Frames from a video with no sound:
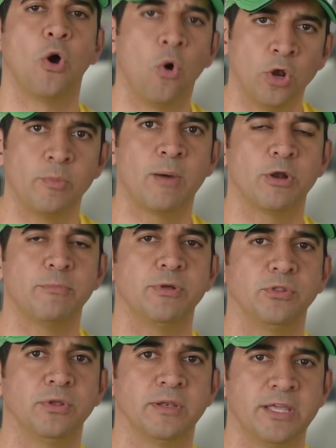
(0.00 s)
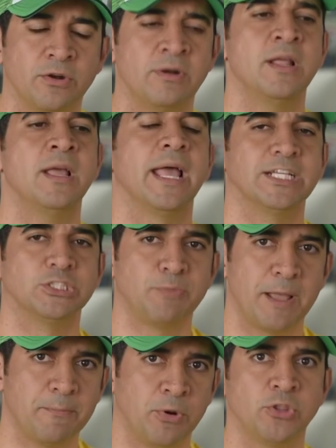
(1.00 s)
only way I want to build a leader is
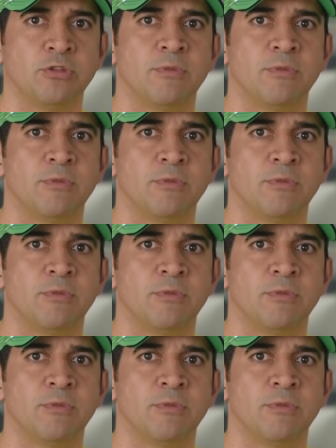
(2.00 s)
by putting